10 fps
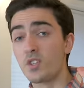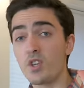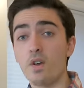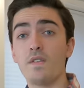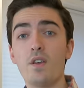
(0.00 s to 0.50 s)

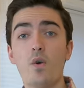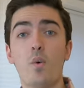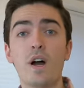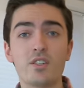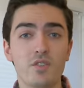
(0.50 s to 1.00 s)
So if you're a
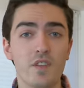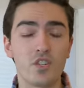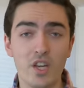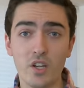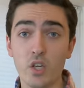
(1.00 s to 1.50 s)
watcher of the
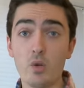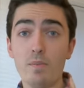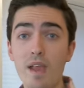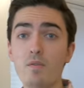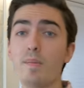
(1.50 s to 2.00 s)
channel, you
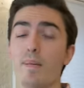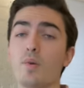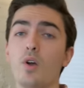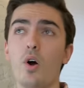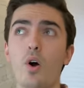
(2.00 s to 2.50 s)
may
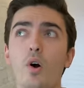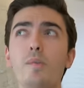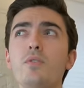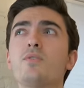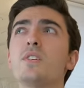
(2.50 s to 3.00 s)
remember
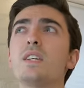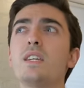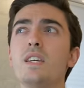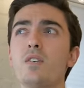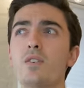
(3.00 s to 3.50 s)
almost a
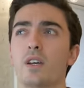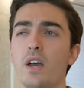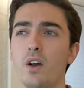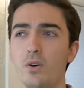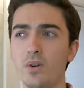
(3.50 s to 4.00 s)
year
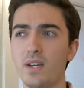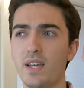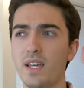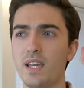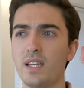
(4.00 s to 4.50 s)
ago
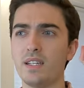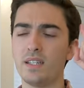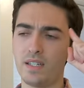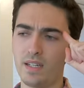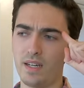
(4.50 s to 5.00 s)
in,
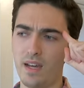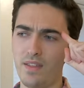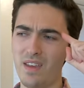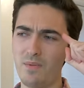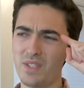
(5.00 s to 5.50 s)
I
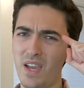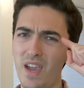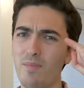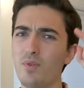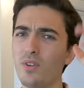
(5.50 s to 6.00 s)
think it was
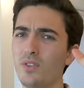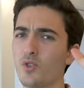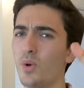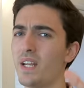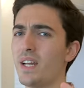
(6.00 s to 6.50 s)
April
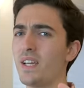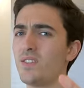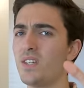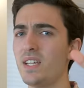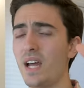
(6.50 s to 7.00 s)

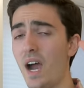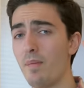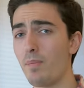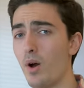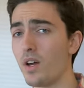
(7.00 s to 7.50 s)
2019, I
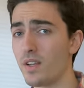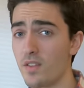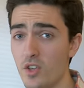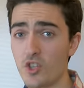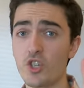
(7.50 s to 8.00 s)
bought
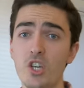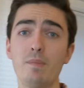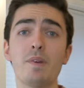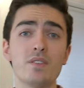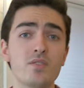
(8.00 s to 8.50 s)
the
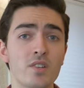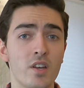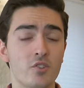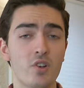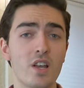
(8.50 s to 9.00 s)
cheapest
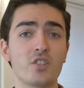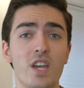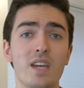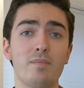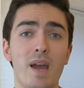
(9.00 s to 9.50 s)
trash
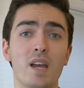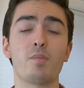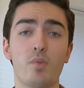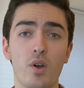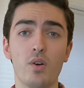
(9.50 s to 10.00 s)
can
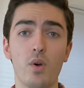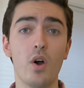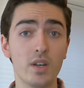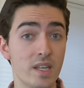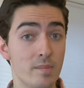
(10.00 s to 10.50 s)
Mac Pro
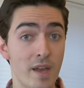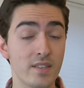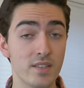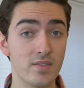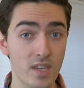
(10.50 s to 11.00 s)
on eBay
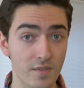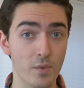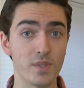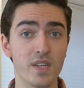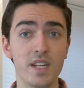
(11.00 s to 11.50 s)
to see if it
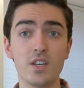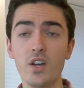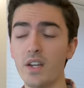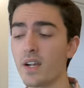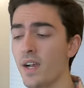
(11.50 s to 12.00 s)
was any
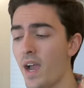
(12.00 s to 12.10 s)
good.